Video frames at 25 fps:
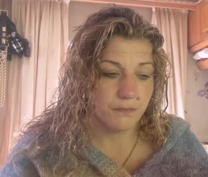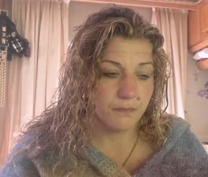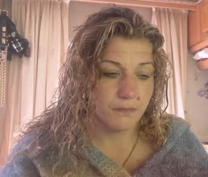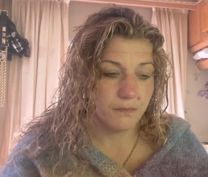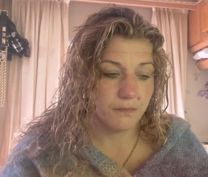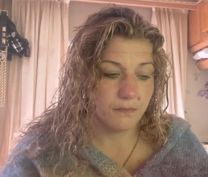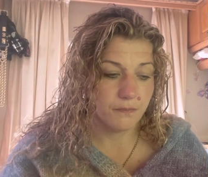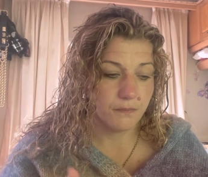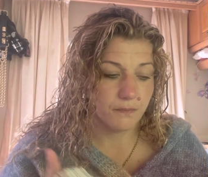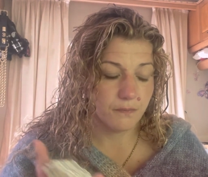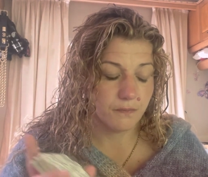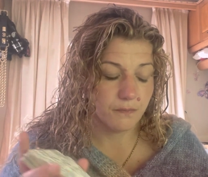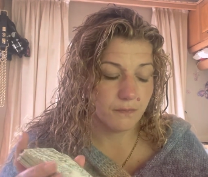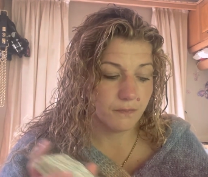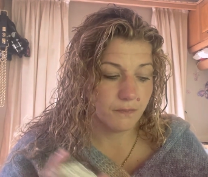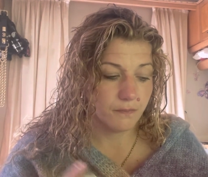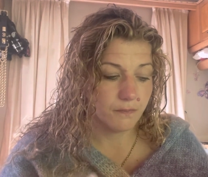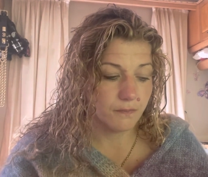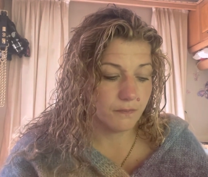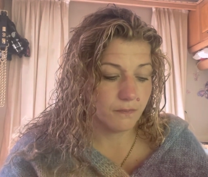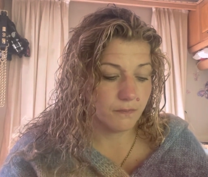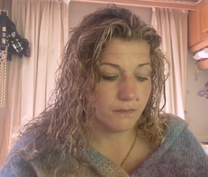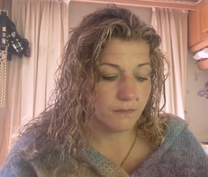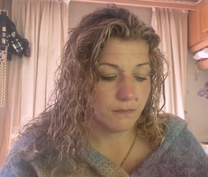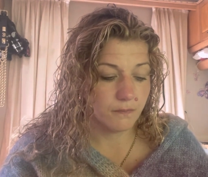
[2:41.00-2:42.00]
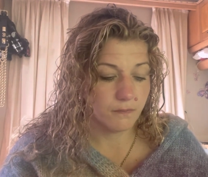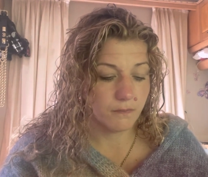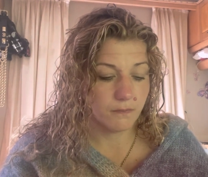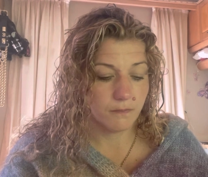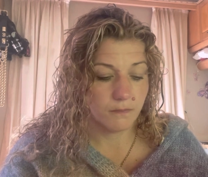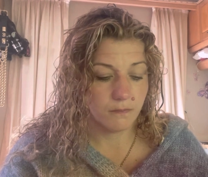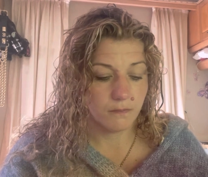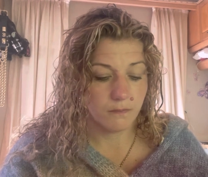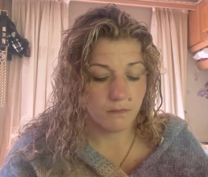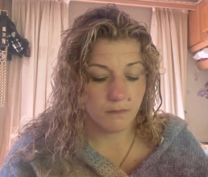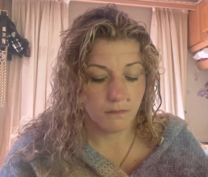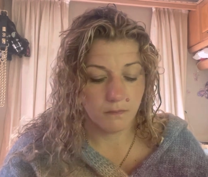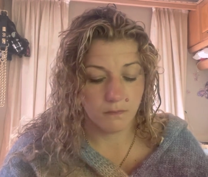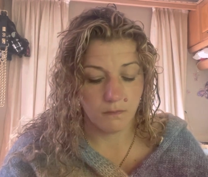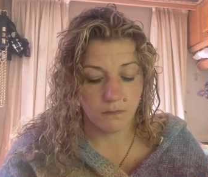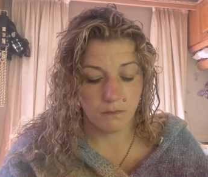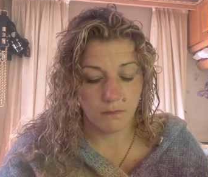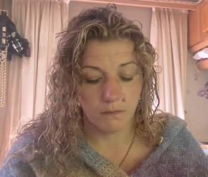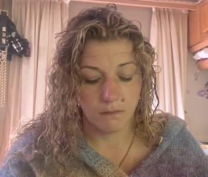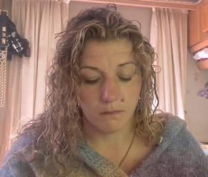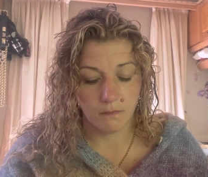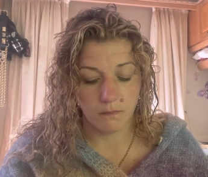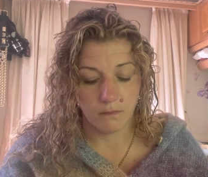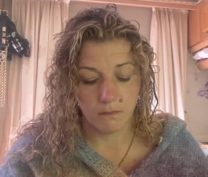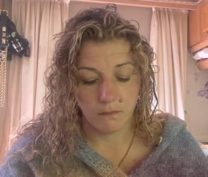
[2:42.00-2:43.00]

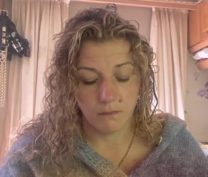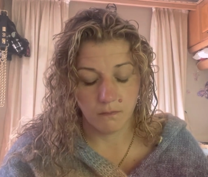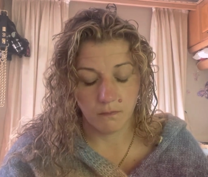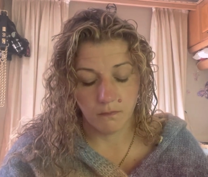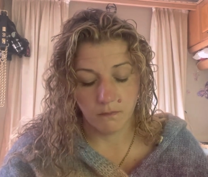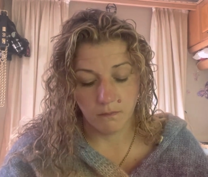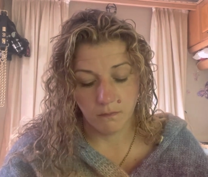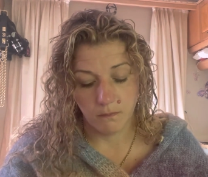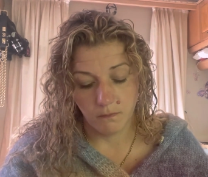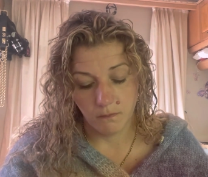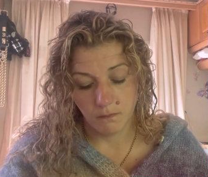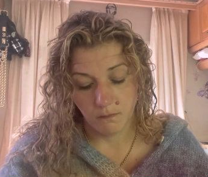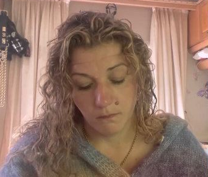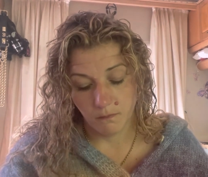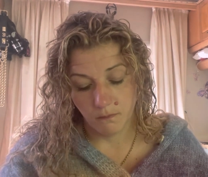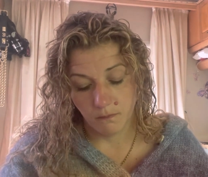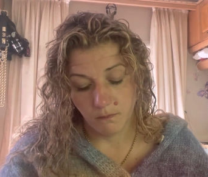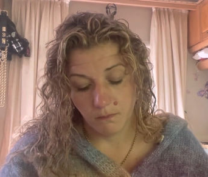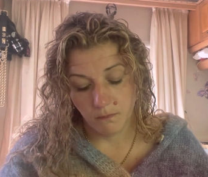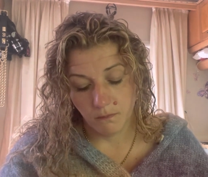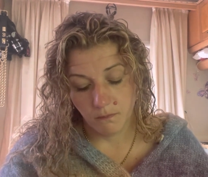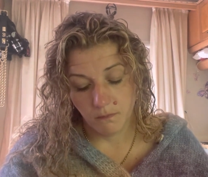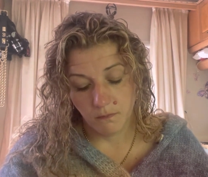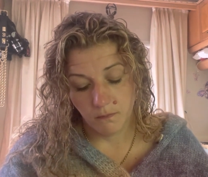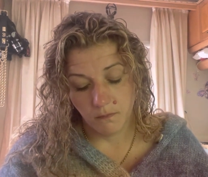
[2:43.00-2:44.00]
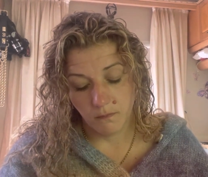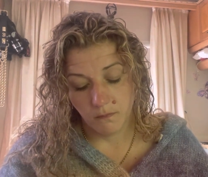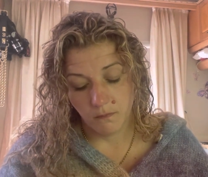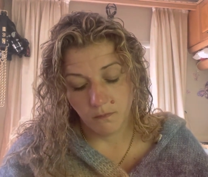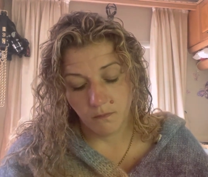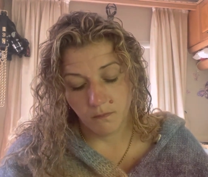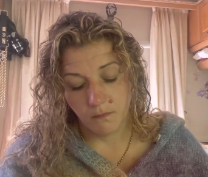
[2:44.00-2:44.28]
(no one is talking)